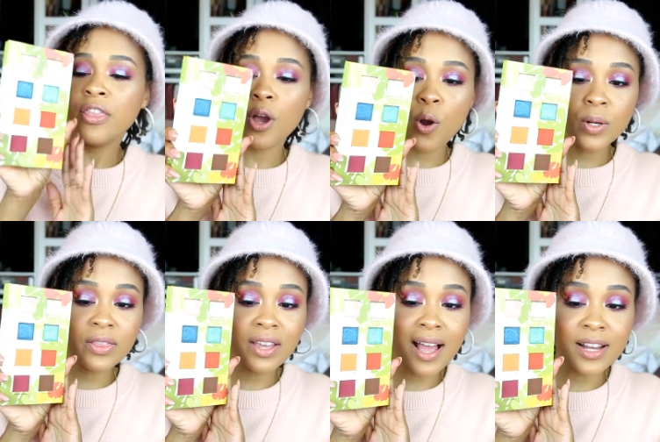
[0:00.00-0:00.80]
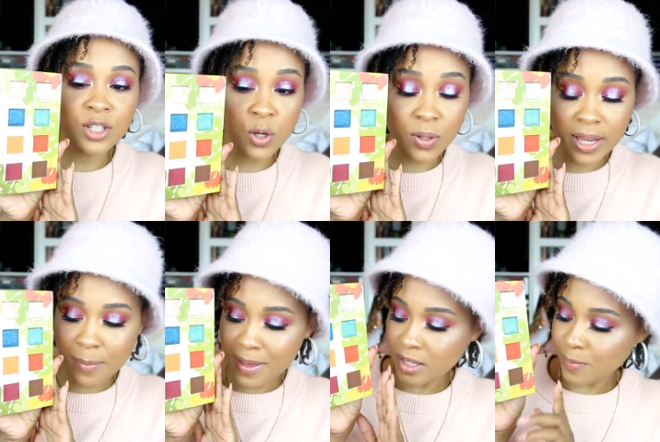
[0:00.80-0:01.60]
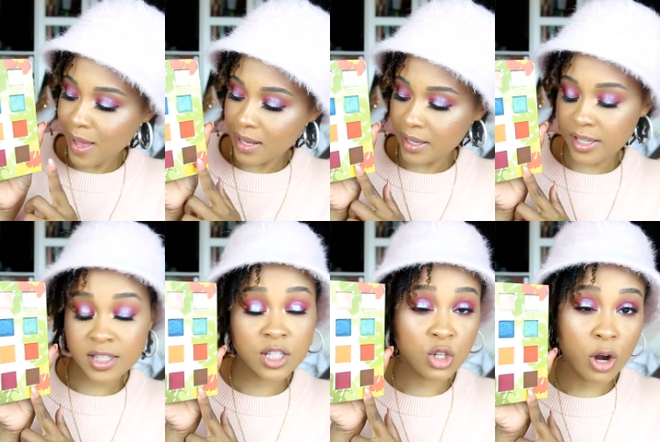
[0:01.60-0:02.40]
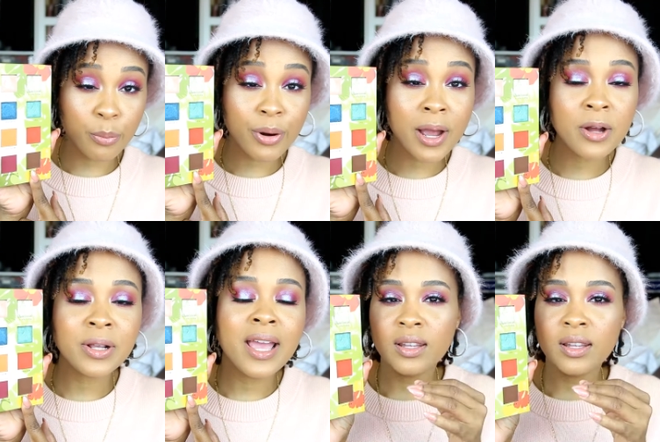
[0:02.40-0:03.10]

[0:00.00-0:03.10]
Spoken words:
The only thing I don't like about this palette is the dark brown.